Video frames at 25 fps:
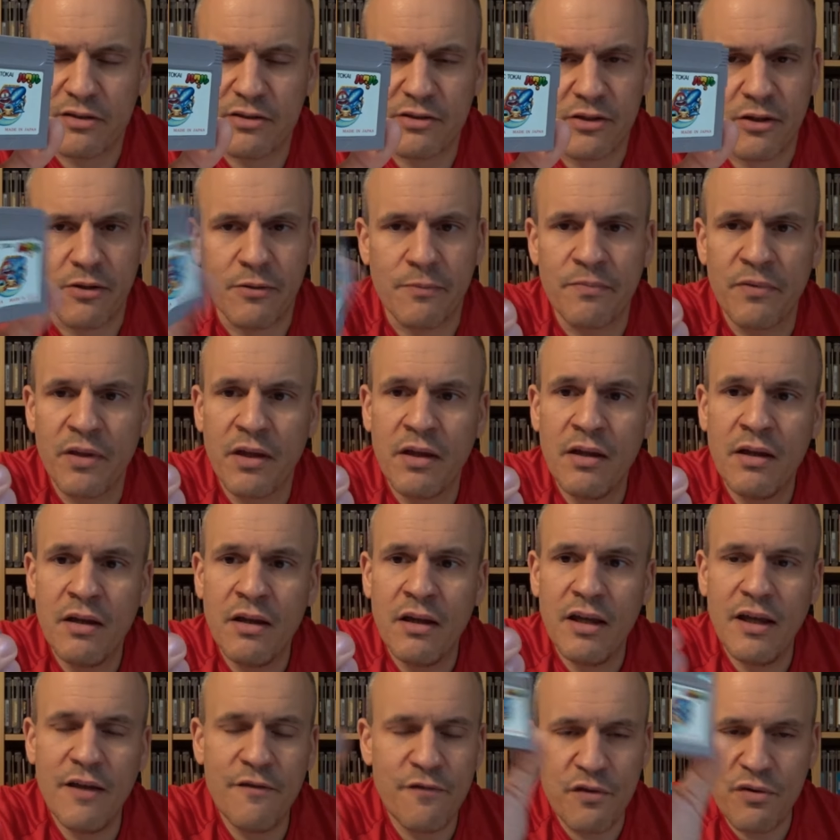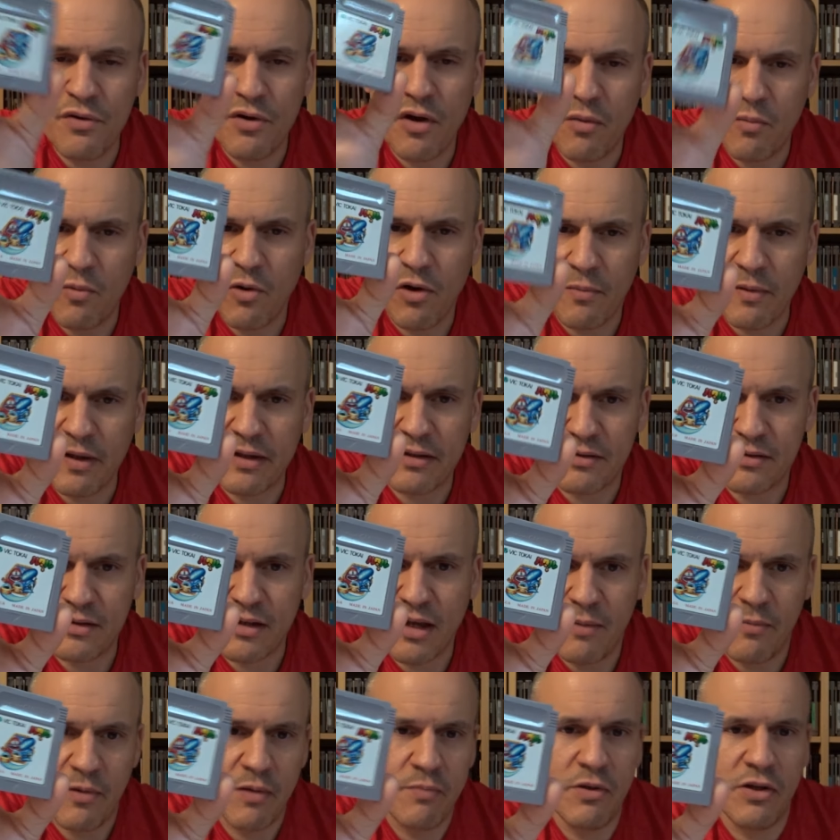So if you know more about this
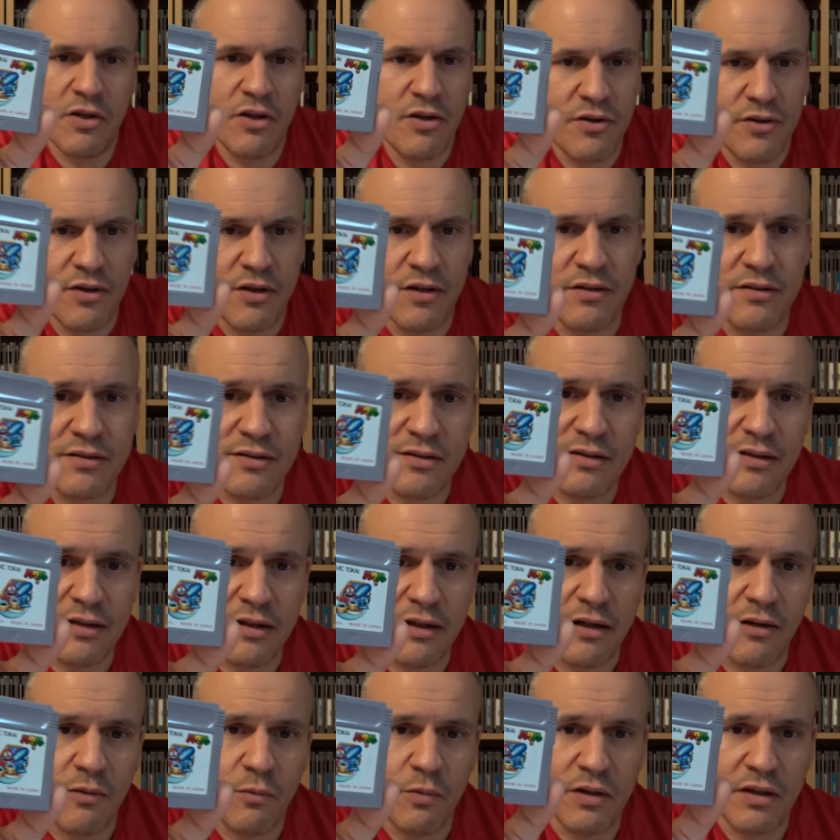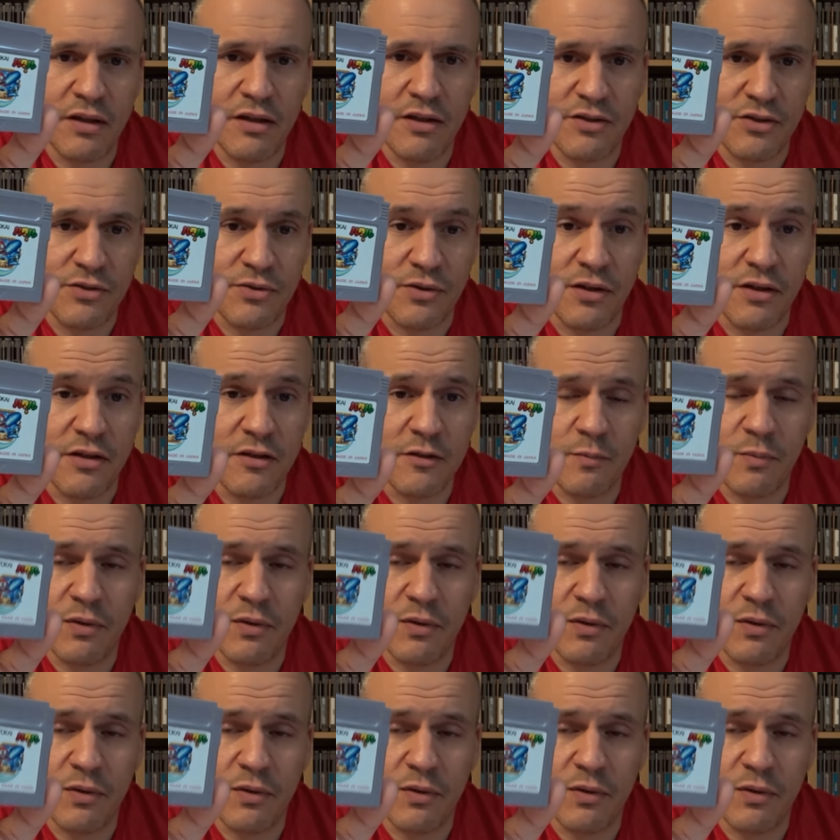game, I'd be curious what the history is.